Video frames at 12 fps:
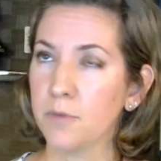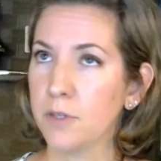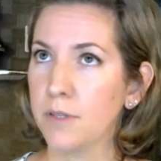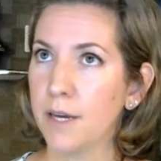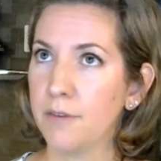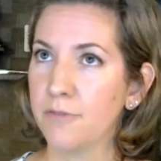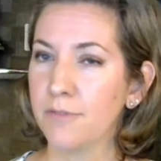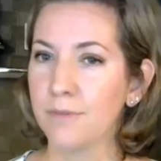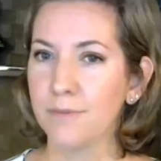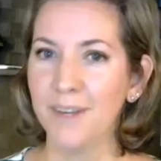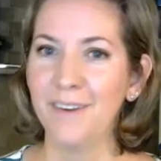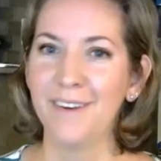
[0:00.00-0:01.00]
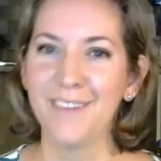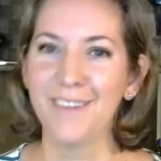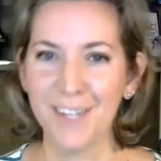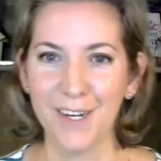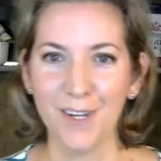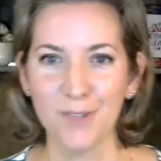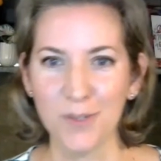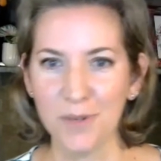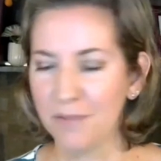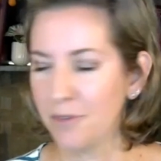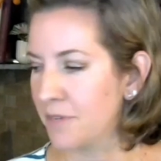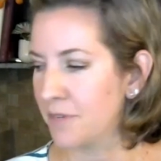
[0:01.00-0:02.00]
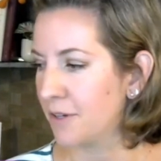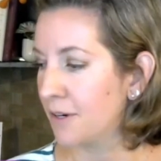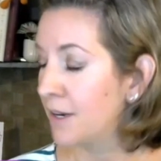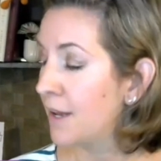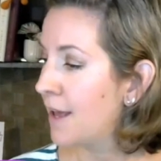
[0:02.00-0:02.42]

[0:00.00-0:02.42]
real life, which I don't do enough of either,